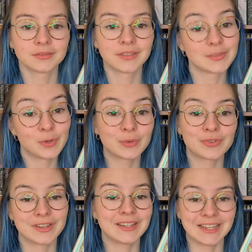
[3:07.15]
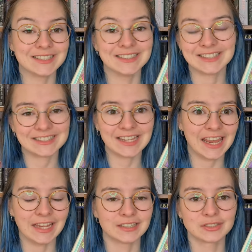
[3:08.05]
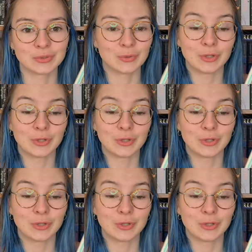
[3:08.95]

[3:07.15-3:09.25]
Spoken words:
This book was written in 1968, so